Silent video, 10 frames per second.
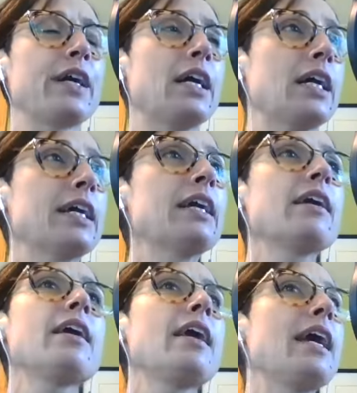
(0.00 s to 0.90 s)
high,
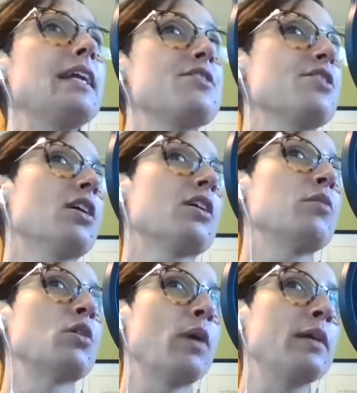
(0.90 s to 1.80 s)
and it's not
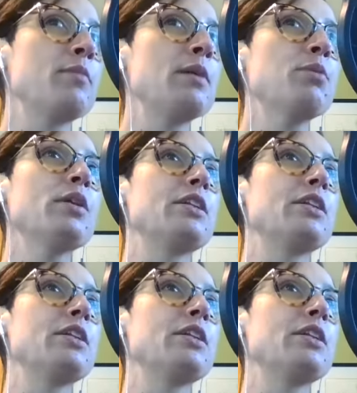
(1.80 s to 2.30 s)
among white people.